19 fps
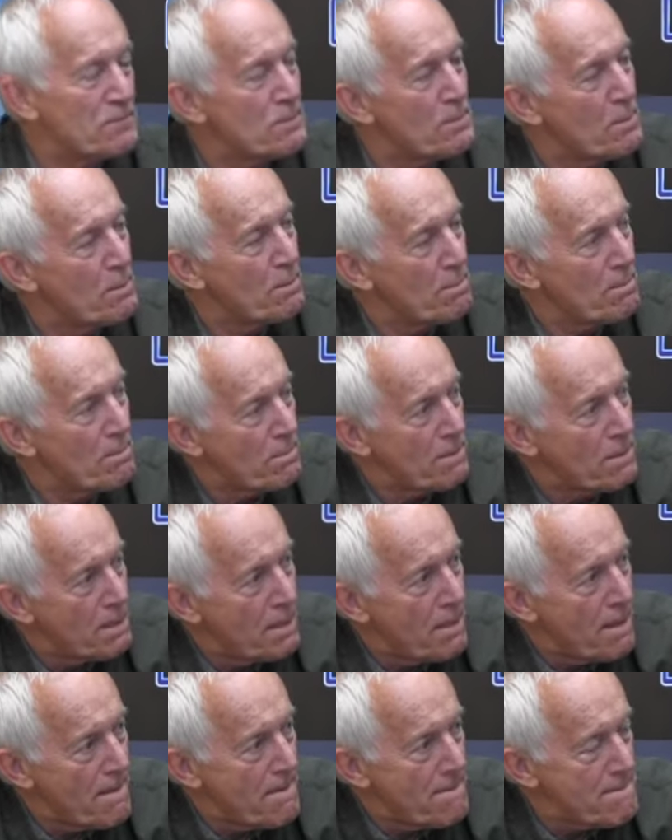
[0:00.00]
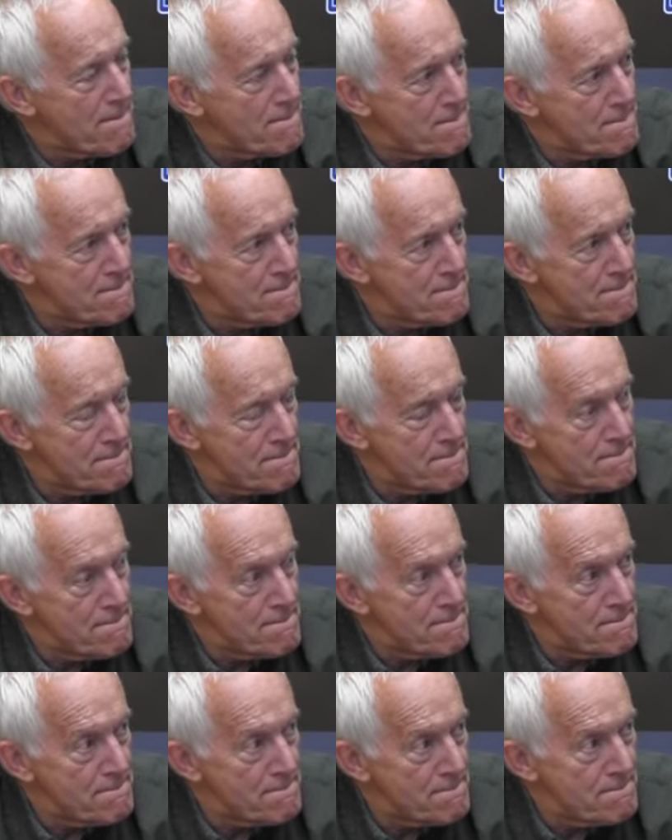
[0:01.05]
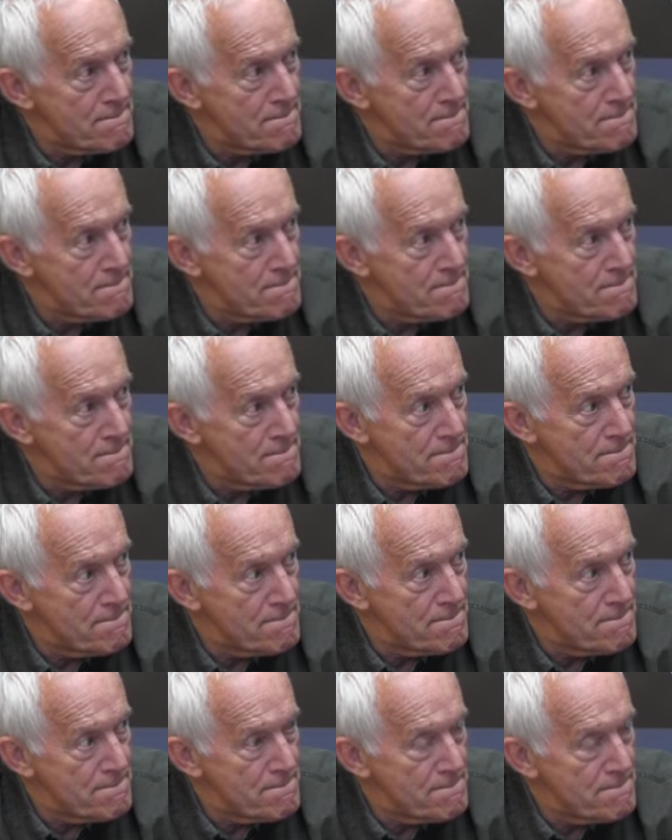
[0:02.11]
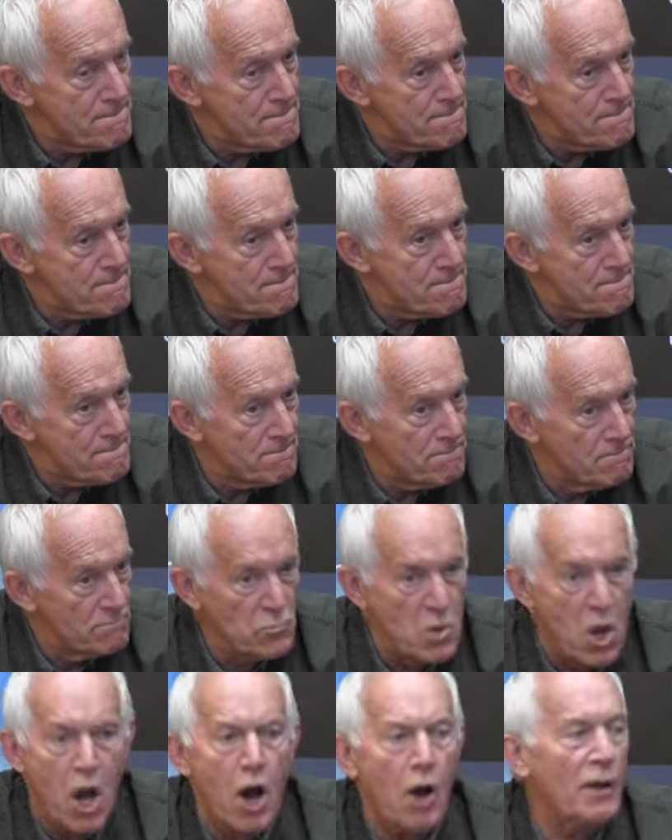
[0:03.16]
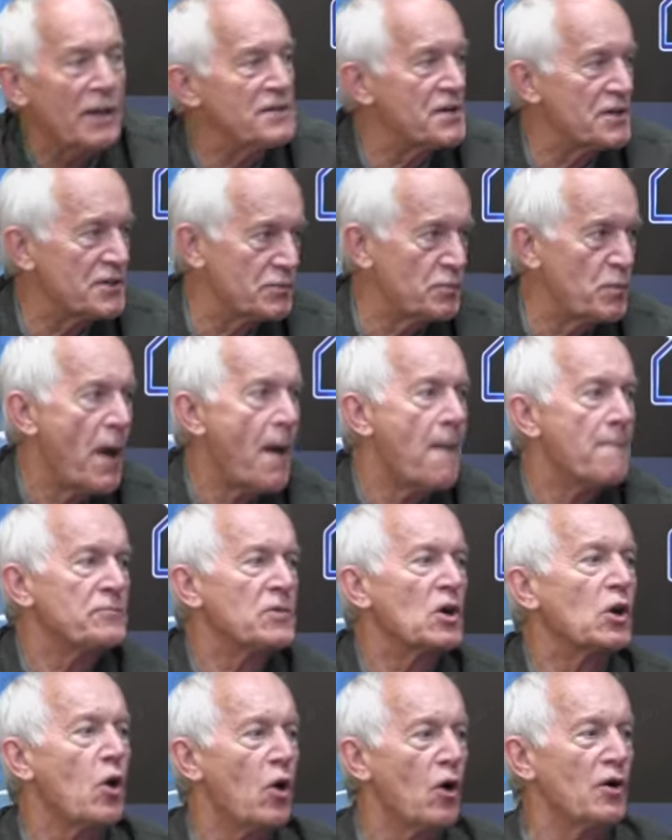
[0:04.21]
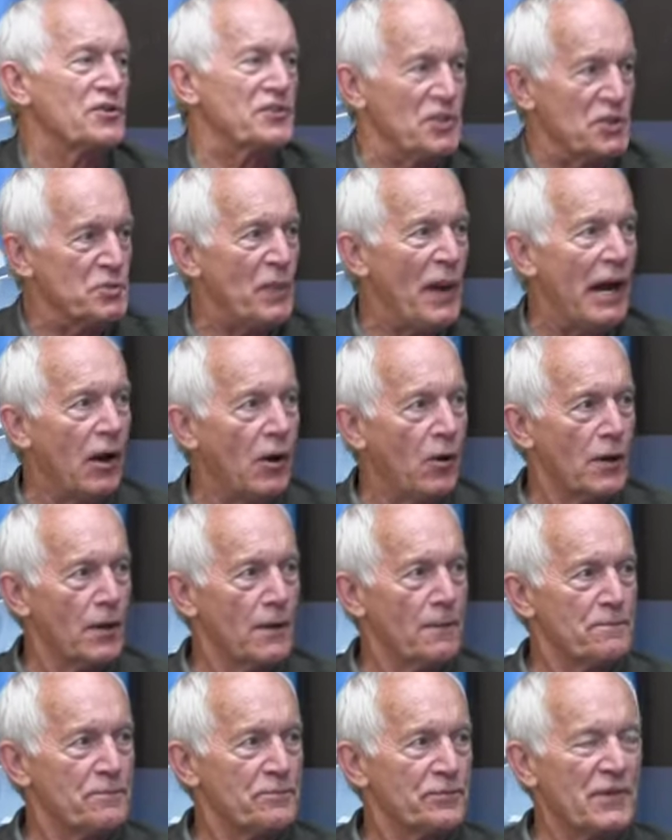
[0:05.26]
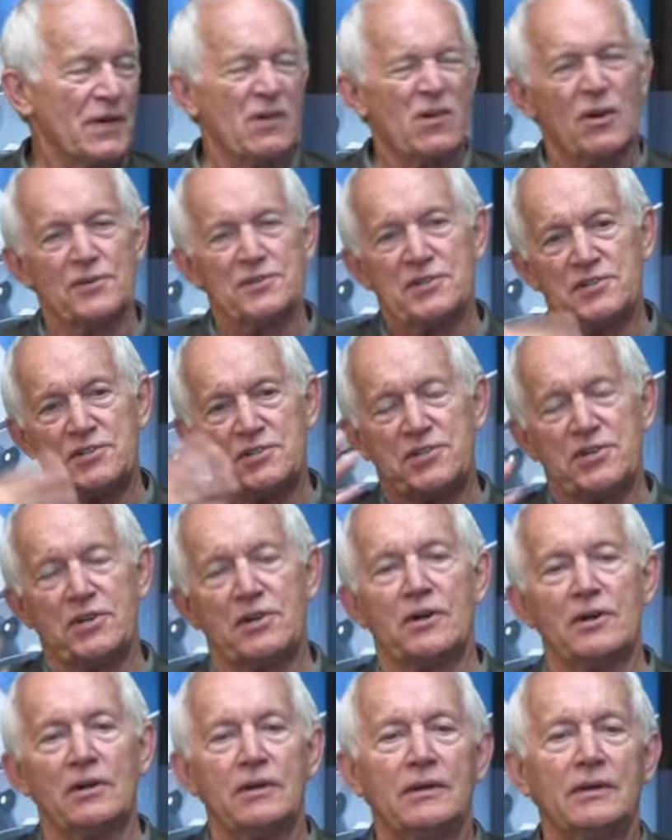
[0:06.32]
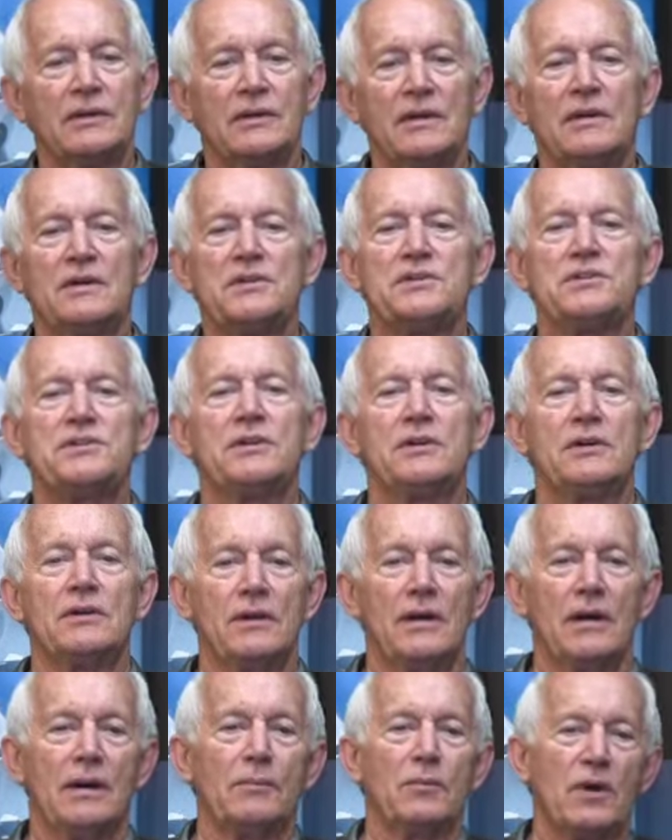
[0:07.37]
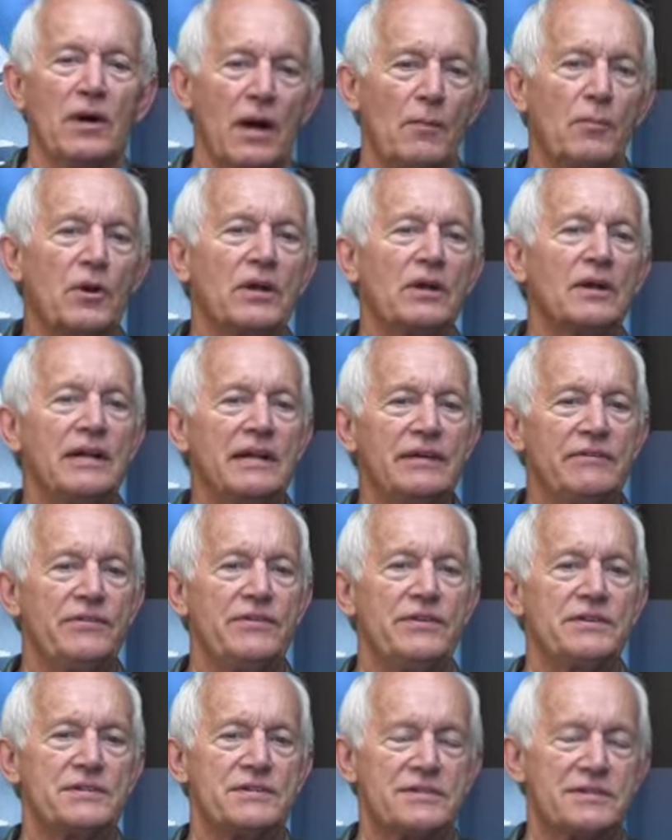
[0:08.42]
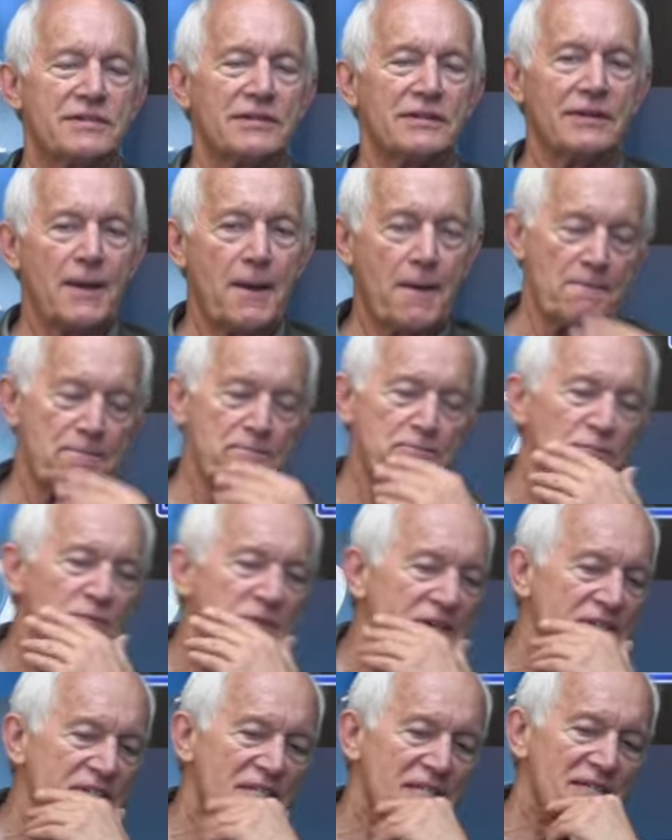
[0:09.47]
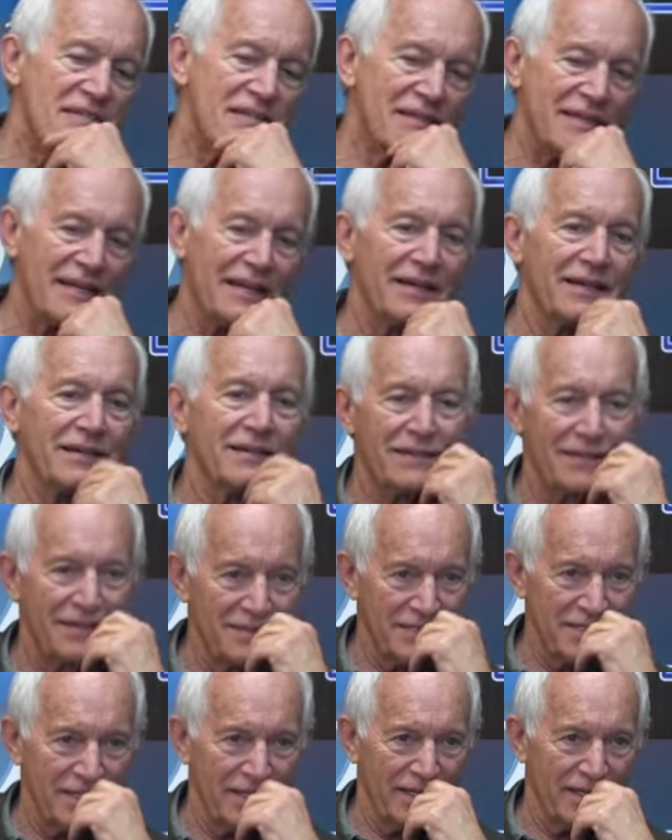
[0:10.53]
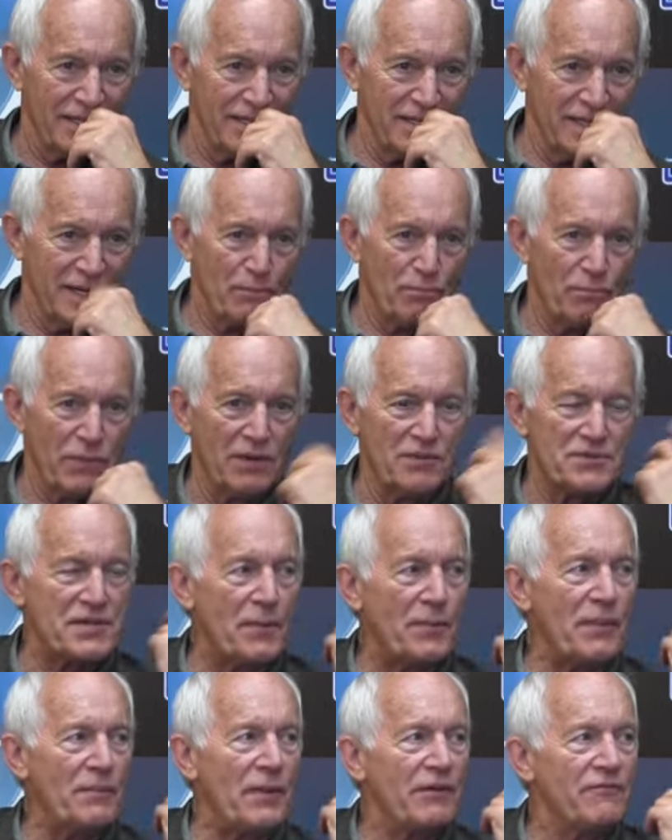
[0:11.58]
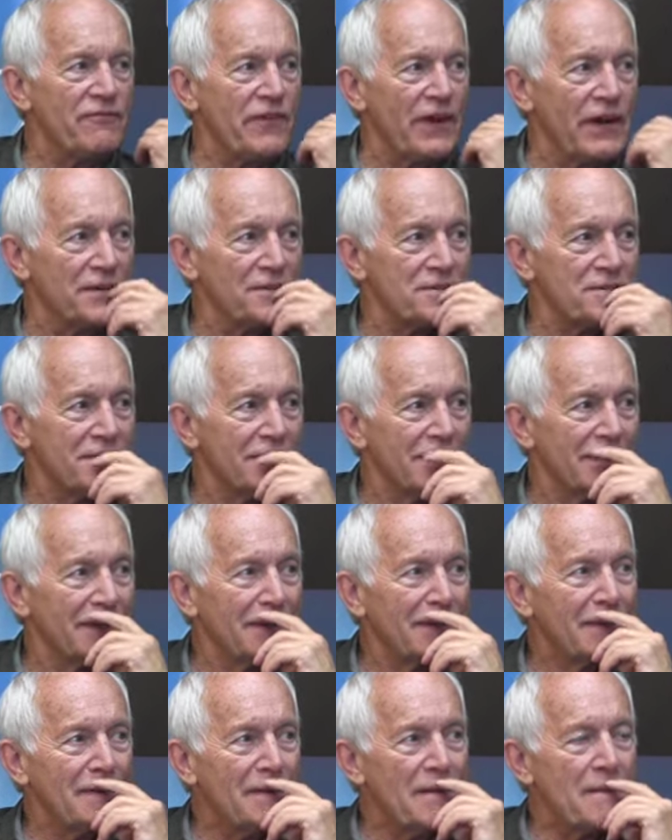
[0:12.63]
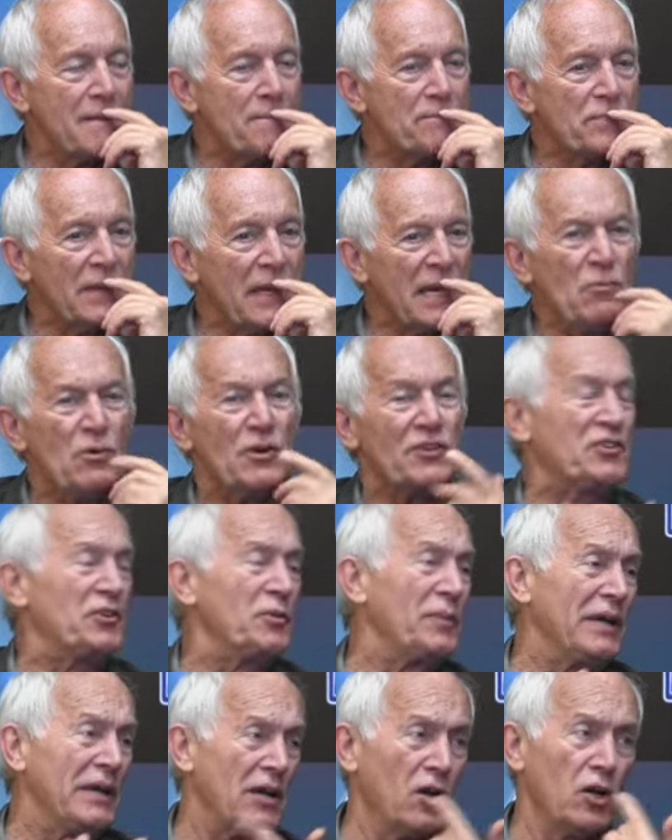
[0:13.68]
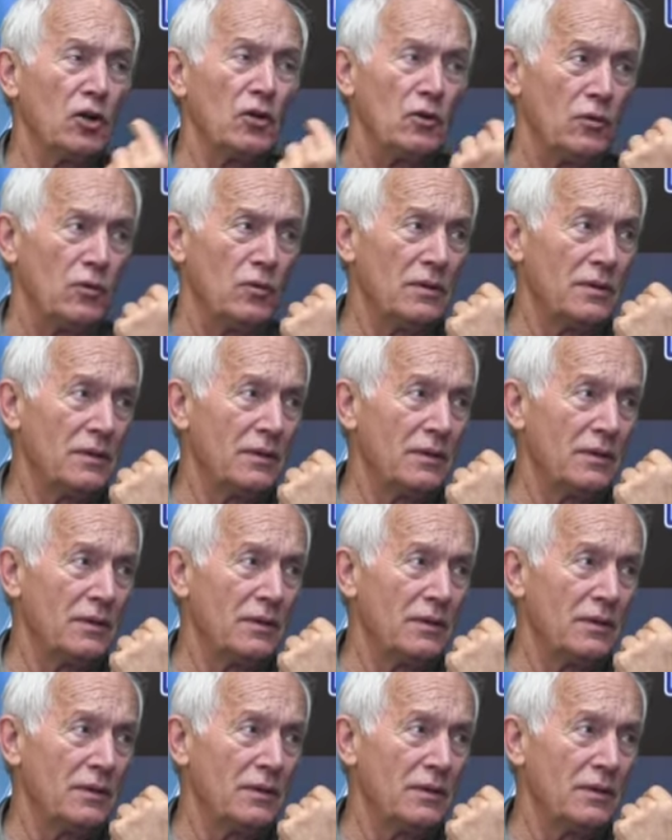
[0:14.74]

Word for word: Now, would you say that Tesler is a villain with a cause, or is he just in it just no, just people? the cause is power. The cause is sheer Sure, I'm, I'm going to live this, this thing until it blows up in my face. He wants to be Clu,